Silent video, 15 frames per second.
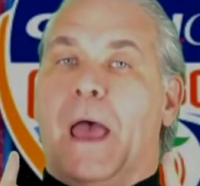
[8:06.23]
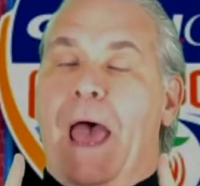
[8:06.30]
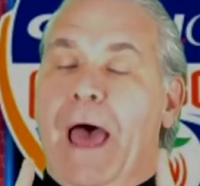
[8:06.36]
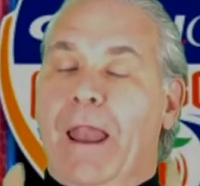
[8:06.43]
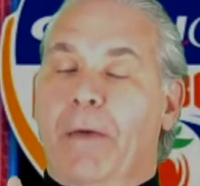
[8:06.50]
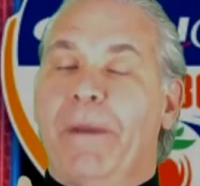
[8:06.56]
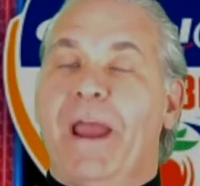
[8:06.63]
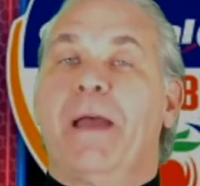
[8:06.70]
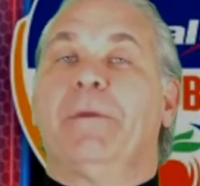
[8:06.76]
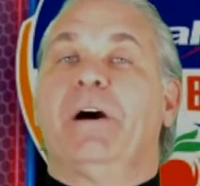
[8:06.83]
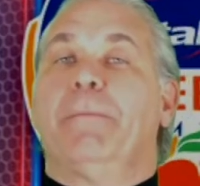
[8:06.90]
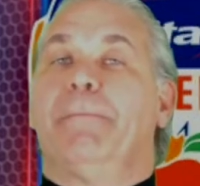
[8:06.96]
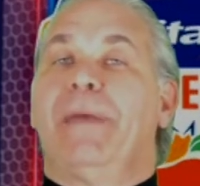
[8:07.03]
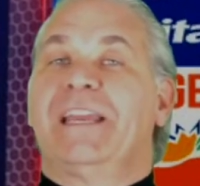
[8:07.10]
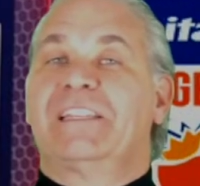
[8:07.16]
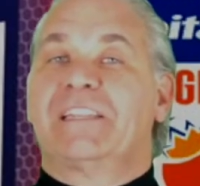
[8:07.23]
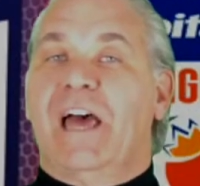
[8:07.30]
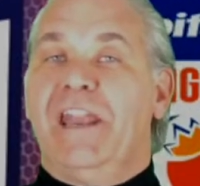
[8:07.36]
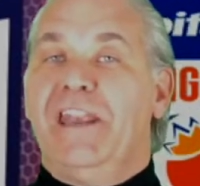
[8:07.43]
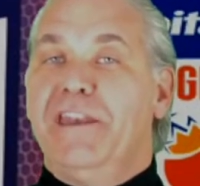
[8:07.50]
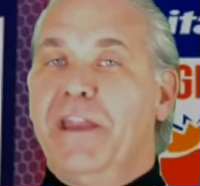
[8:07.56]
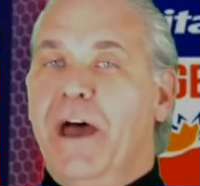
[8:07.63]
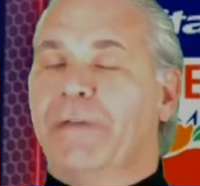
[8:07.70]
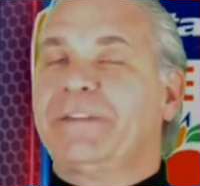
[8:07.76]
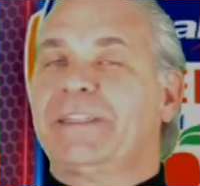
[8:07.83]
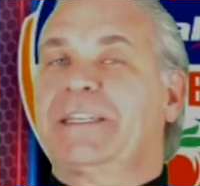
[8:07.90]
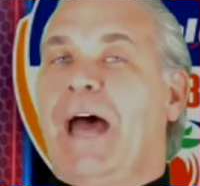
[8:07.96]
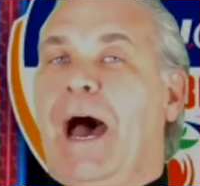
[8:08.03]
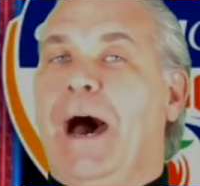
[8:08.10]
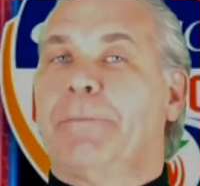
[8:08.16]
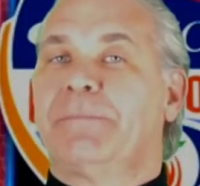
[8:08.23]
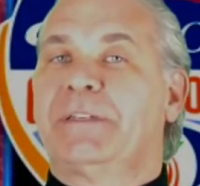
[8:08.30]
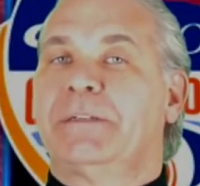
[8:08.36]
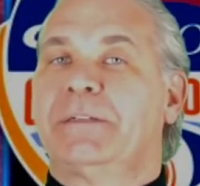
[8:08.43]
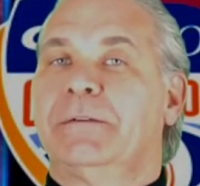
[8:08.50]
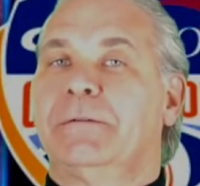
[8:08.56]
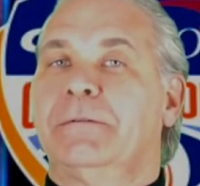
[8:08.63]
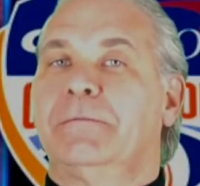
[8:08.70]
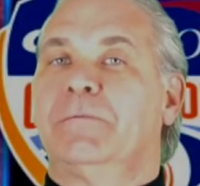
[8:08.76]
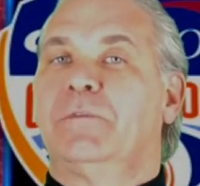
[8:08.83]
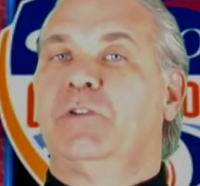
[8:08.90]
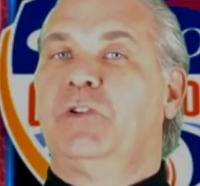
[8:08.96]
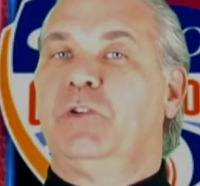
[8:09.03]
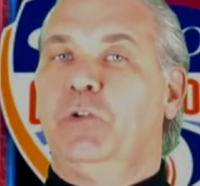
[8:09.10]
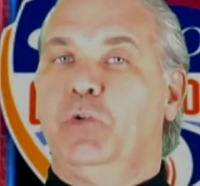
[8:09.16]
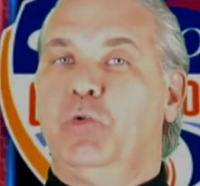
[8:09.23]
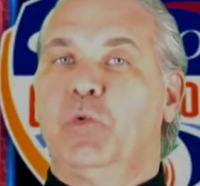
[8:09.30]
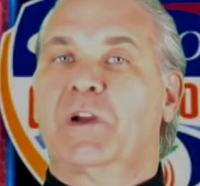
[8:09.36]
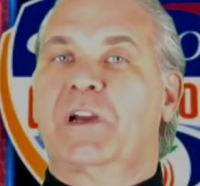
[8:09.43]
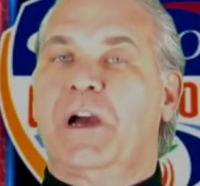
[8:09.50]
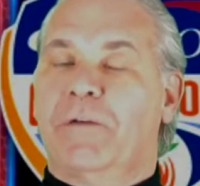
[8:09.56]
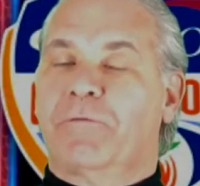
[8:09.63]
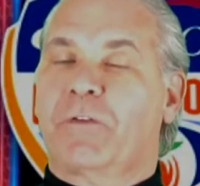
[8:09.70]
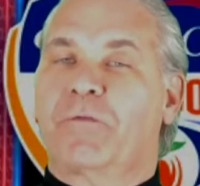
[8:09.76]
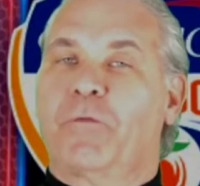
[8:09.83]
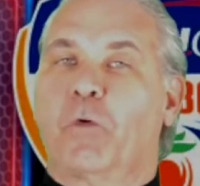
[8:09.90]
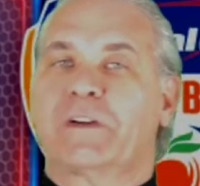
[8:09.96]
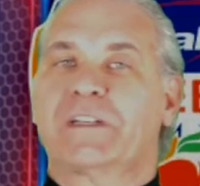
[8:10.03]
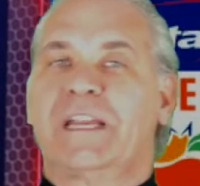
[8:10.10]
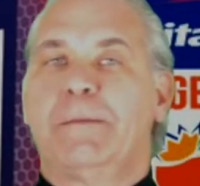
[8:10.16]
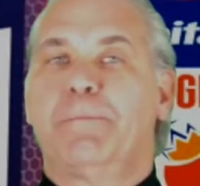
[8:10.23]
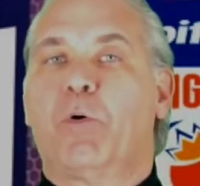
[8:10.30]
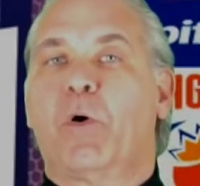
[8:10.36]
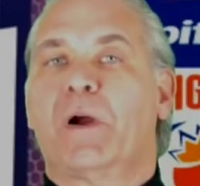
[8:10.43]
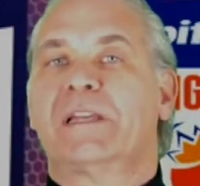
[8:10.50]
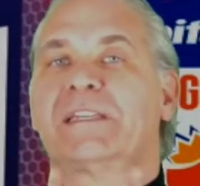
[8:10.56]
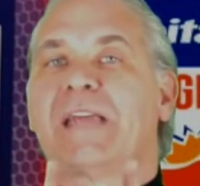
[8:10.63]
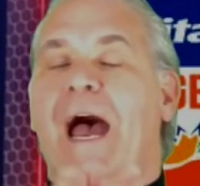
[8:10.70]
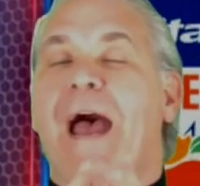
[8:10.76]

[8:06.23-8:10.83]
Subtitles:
Alabama makes enough stops to cover 14 points.